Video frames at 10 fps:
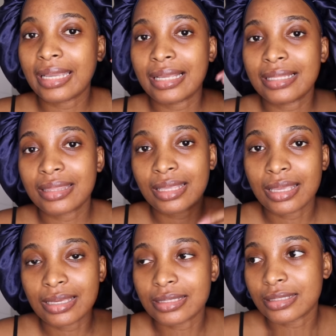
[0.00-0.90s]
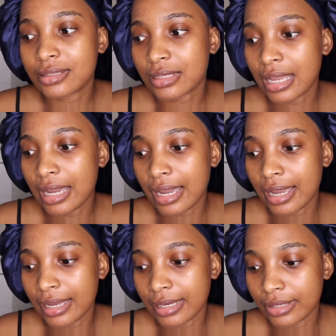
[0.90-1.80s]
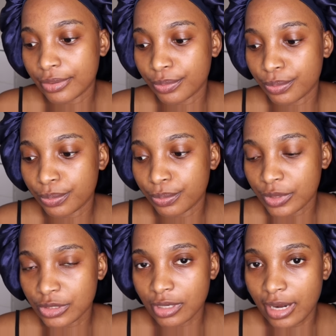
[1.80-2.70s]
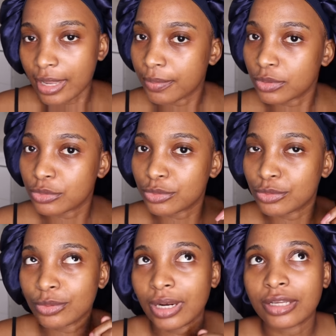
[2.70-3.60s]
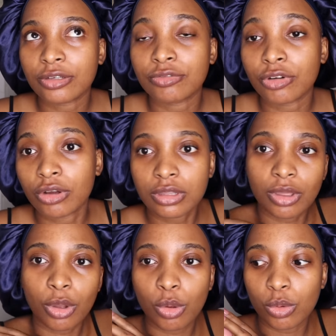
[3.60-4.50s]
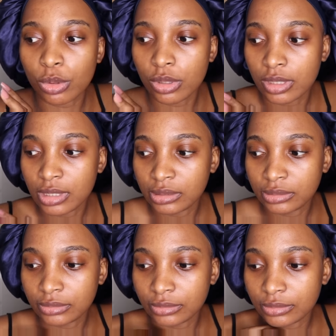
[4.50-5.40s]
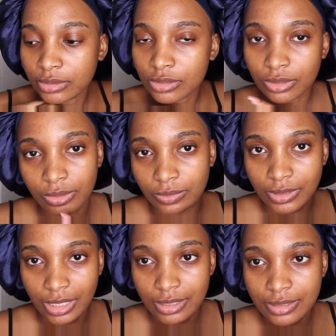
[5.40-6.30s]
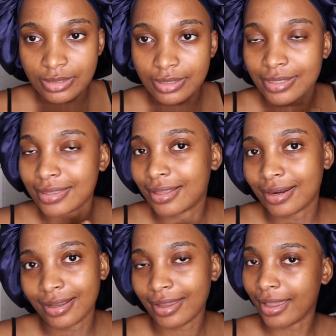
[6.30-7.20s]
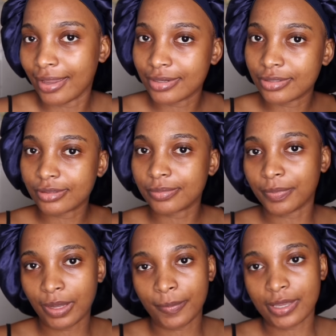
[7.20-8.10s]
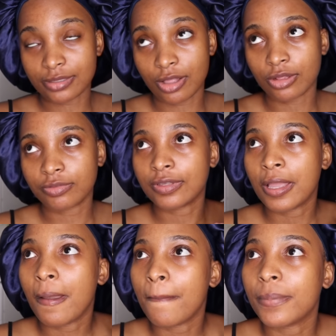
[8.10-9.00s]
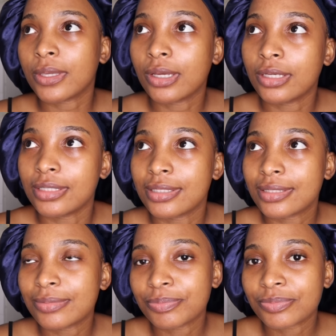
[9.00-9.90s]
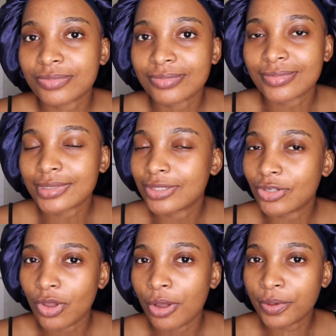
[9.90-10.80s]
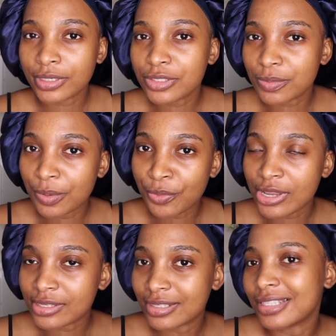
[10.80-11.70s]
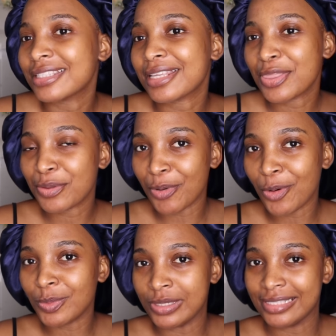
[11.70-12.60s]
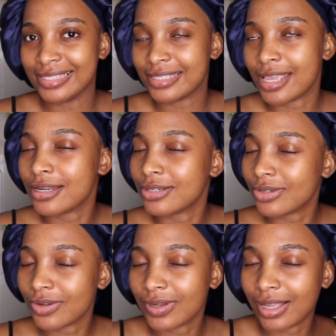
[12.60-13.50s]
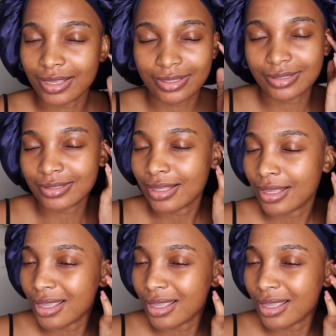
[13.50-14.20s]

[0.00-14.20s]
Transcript: Another thing is I was not able to like vlog the whole solo date that I had by myself, because you know, I wanted to be present in the moment. And you know guys,